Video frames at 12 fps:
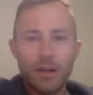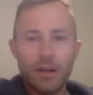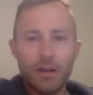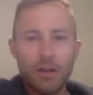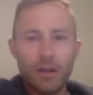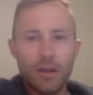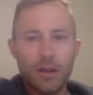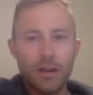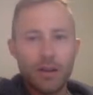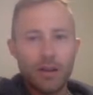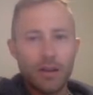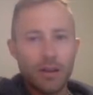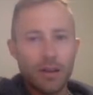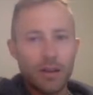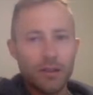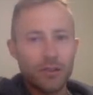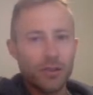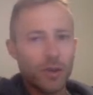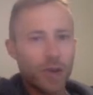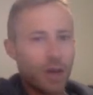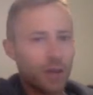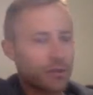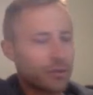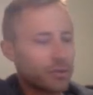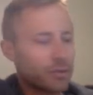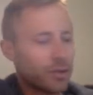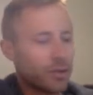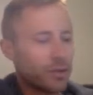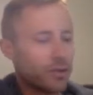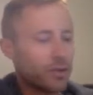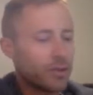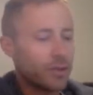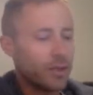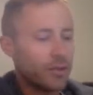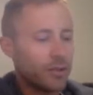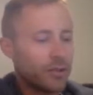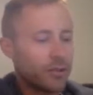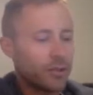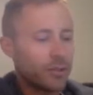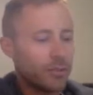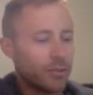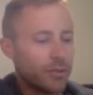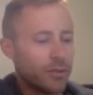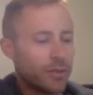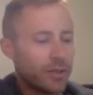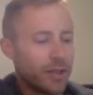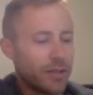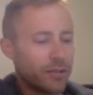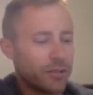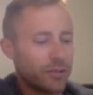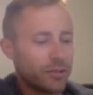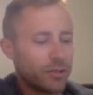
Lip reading: Okay? And so as a result, they just completely cancel each